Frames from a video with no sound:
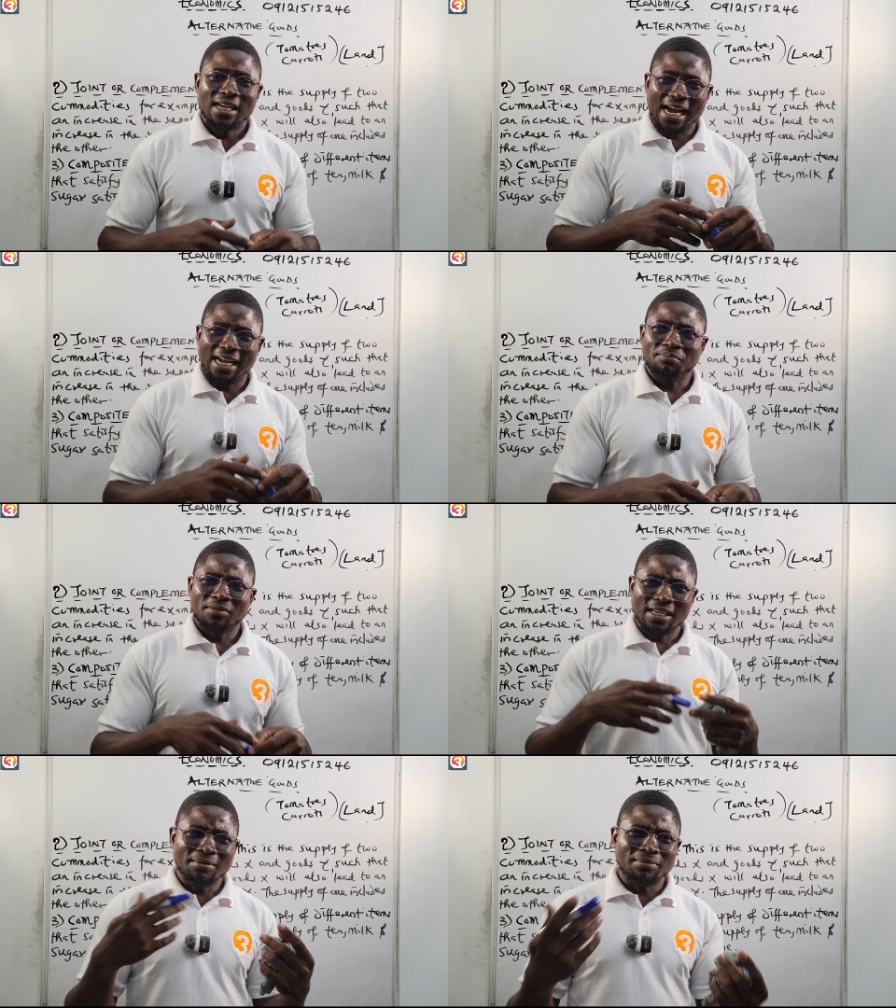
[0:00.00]

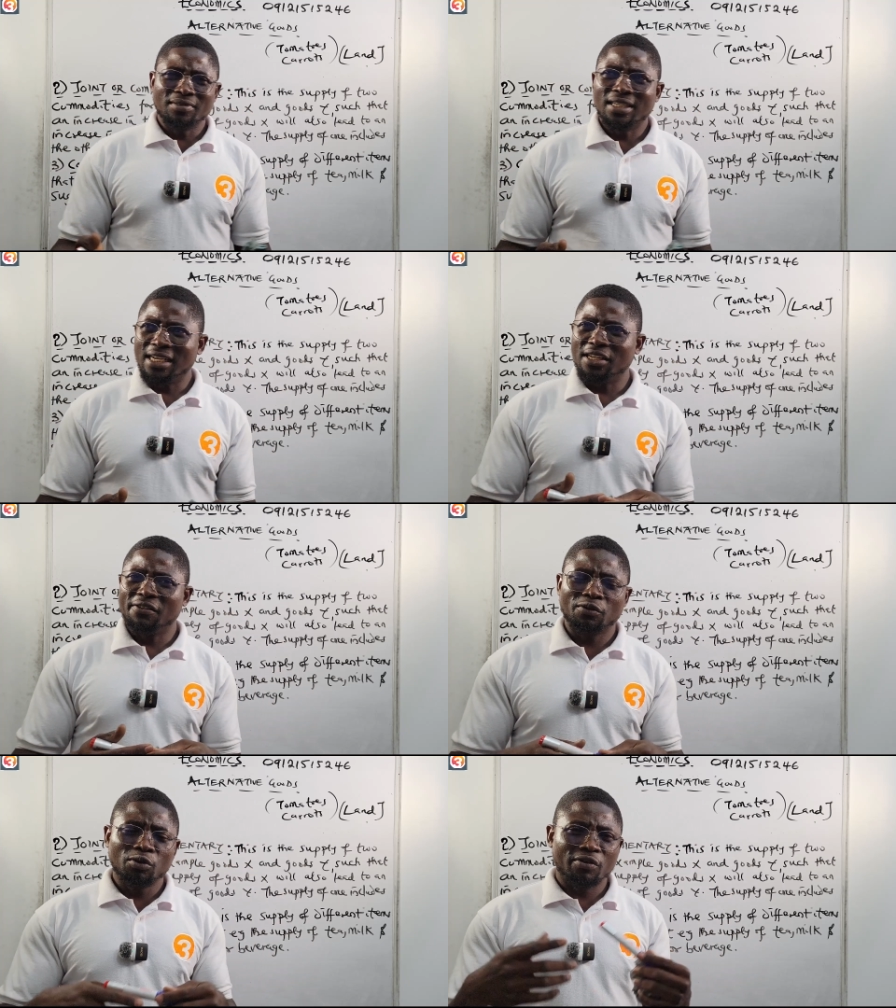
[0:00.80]
and in
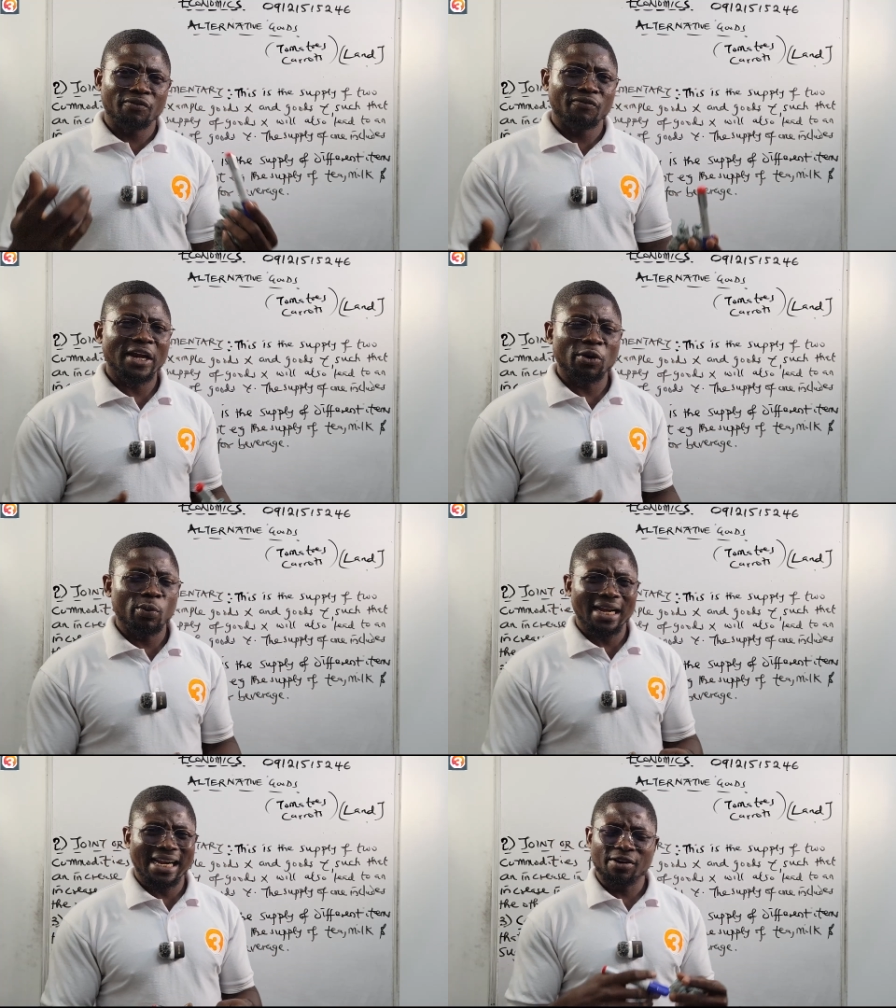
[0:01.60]
if you look very
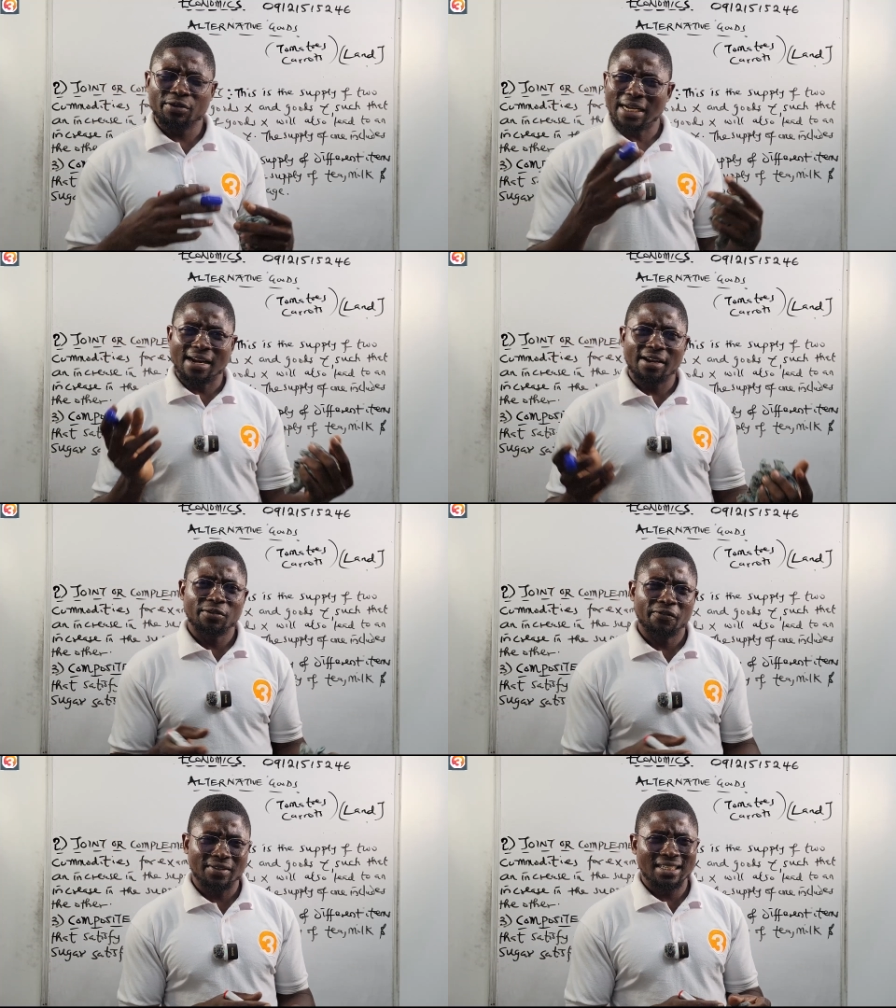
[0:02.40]
well around around
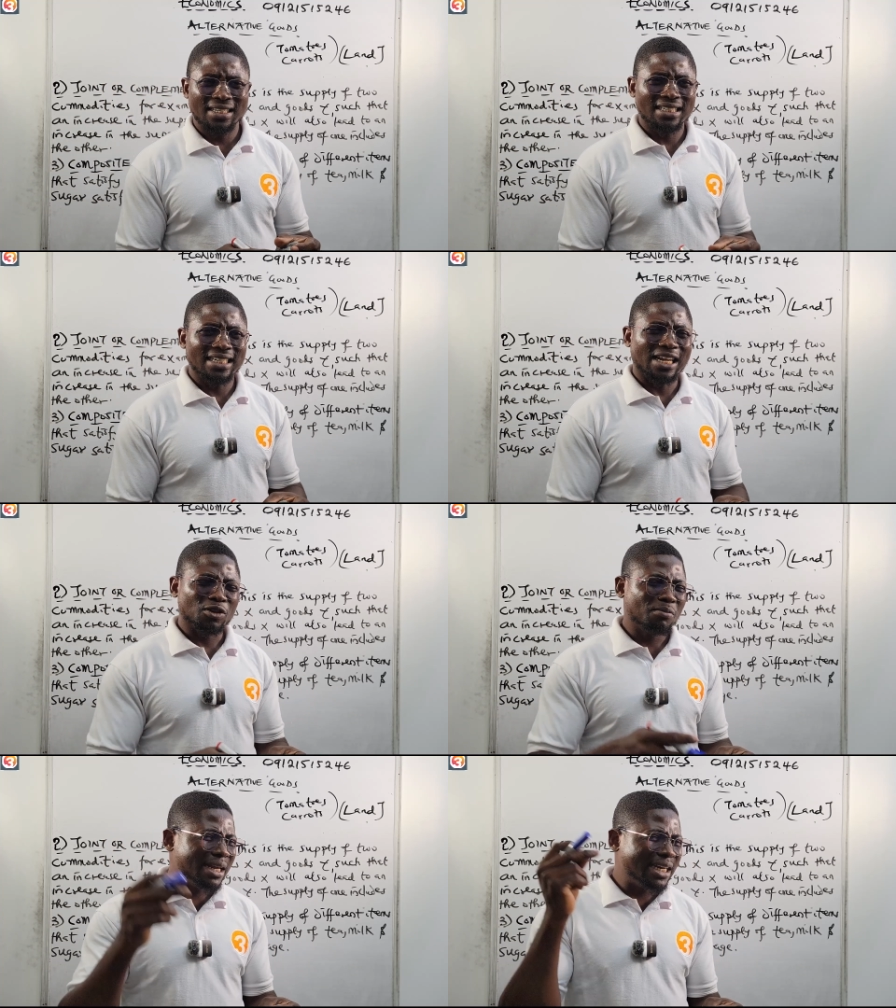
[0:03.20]
your vicinity, there are
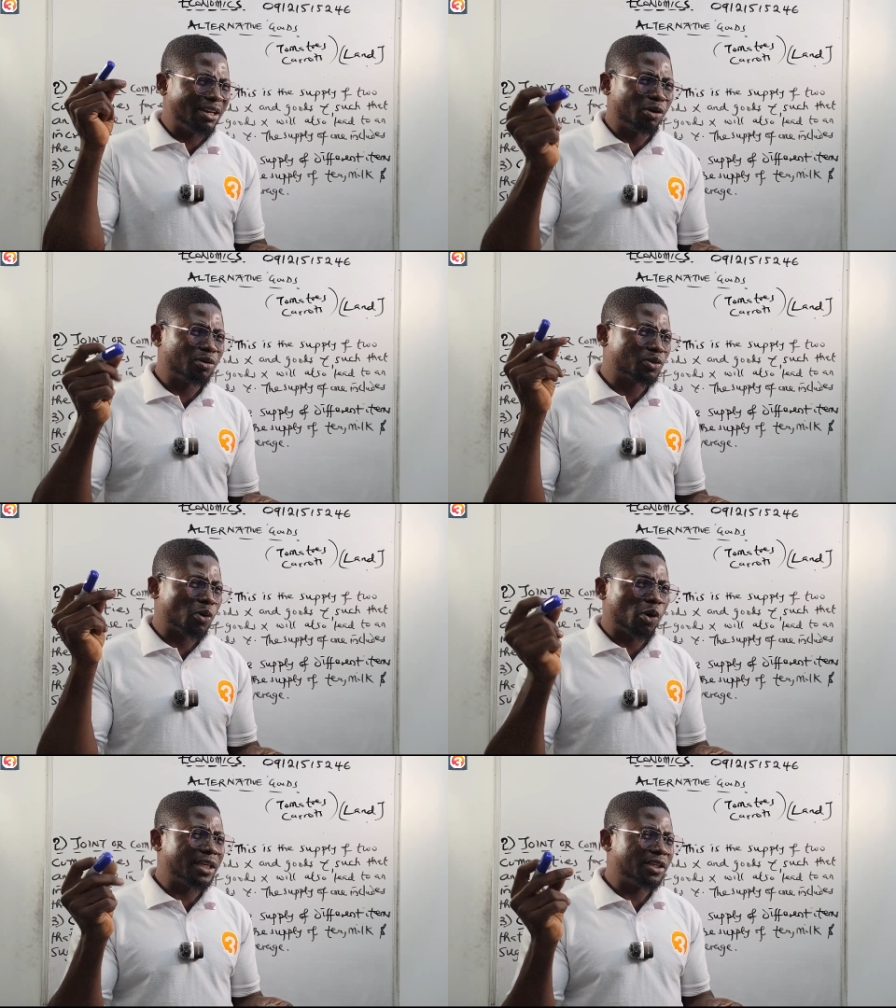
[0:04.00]
so many all those
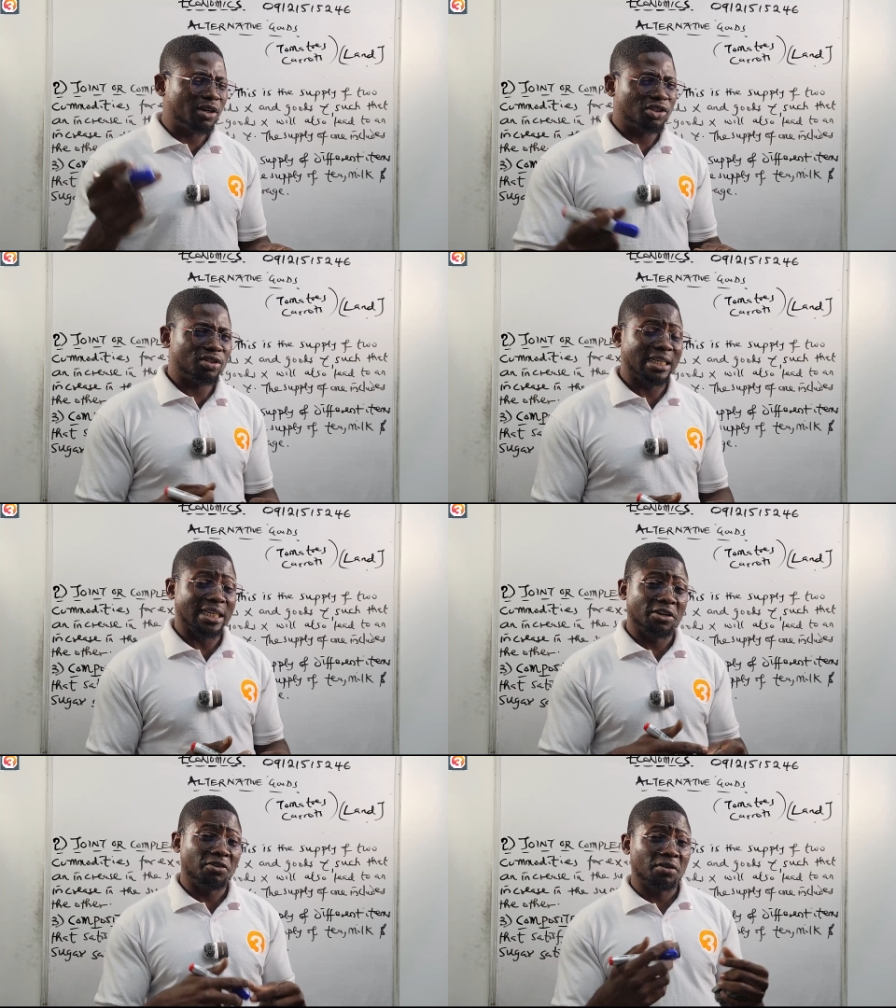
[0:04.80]
old industries
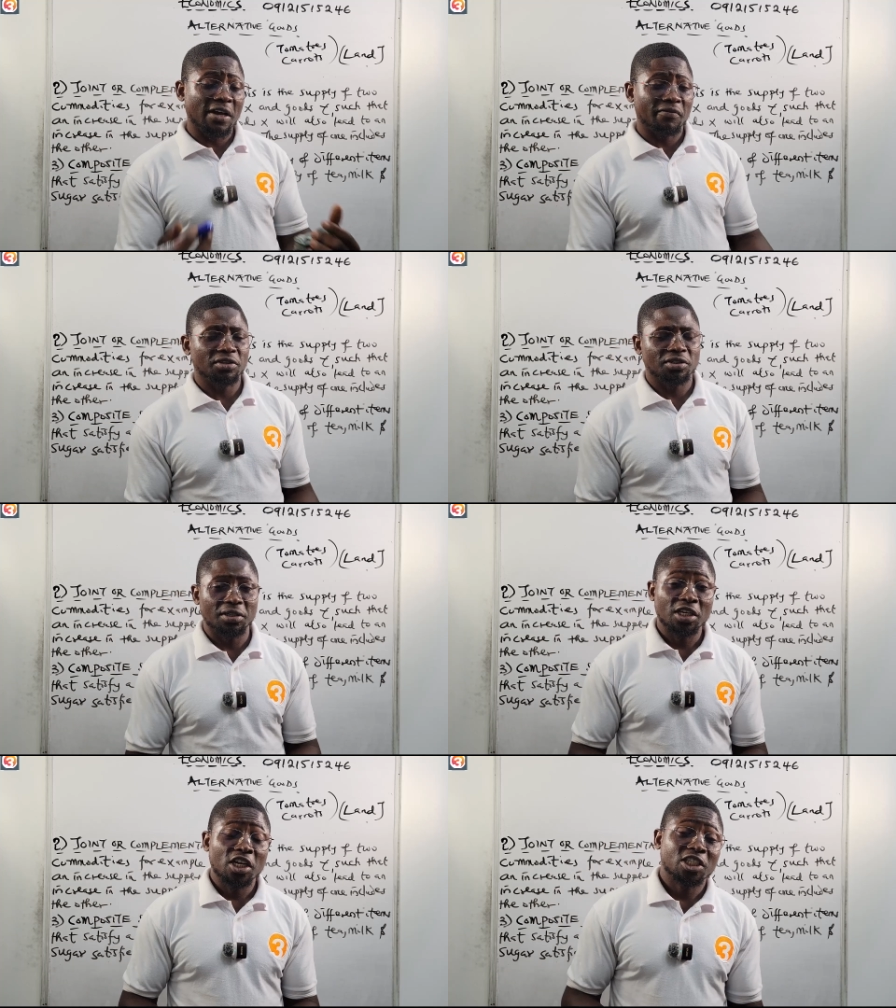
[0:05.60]
that are no longer functioning.